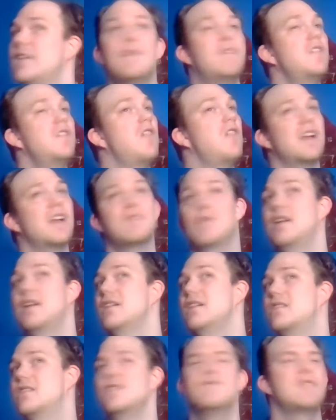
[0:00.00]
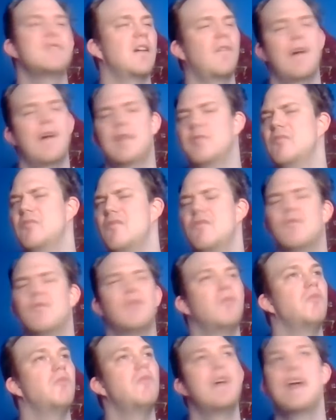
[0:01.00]
if you guys want to do something,
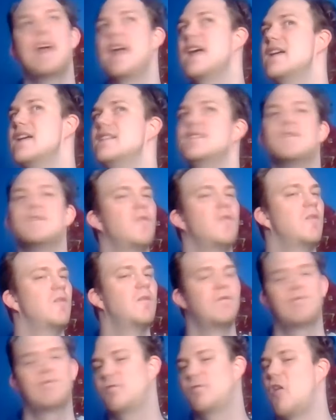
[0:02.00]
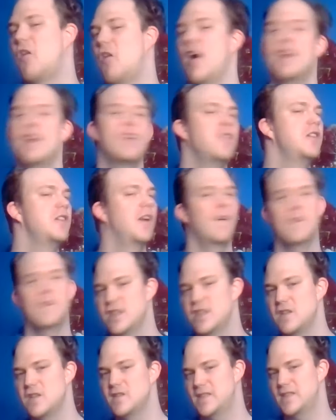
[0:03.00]
is find your nearest
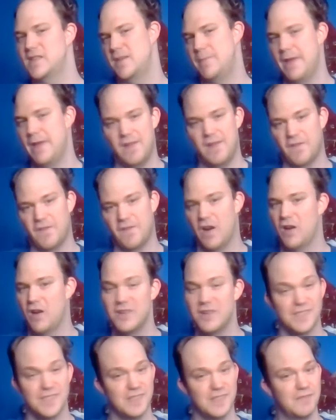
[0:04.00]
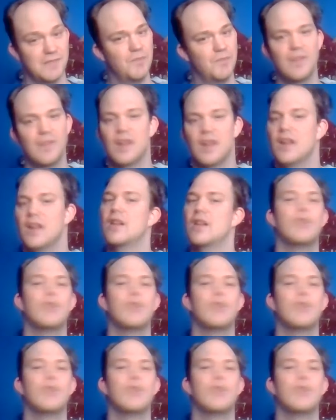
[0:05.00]
U C P first. Okay.